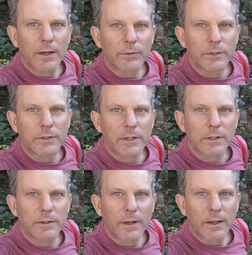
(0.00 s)
when you could,
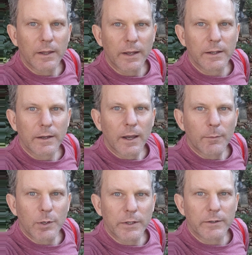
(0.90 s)
like,
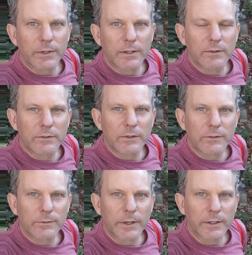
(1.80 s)
pulling weeds is
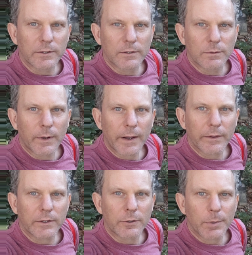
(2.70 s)
just what you do
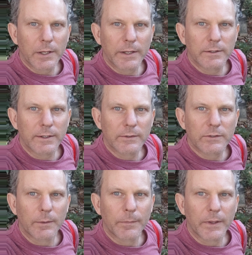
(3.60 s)
while you're planting
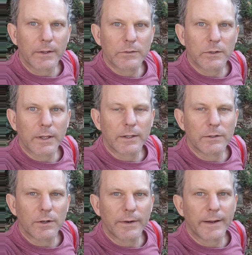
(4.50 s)
something so that
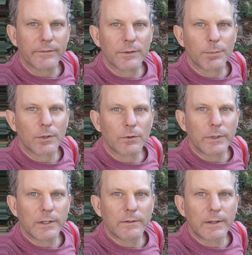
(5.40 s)
you don't have to pull
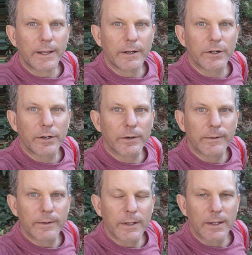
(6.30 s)
weeds later,
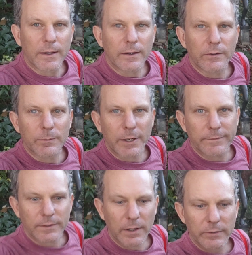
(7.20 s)
is my
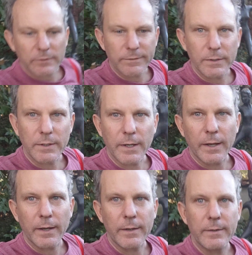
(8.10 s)
philosophy,
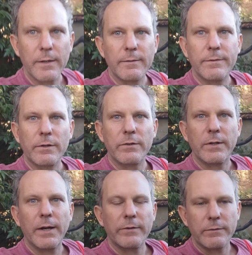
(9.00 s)
and
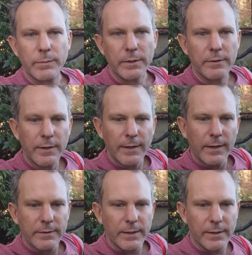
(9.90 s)
unfortunately hasn't been
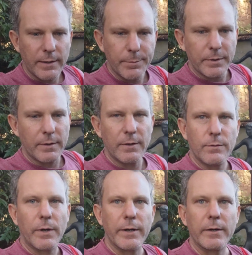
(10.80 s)
taken up in the
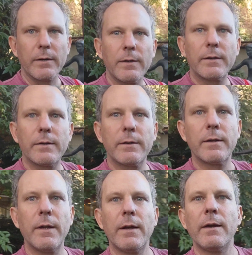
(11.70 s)
wider
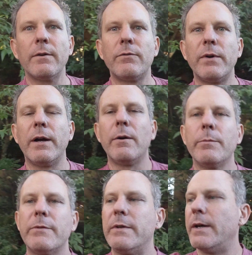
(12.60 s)

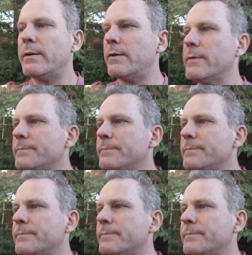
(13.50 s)
realms yet.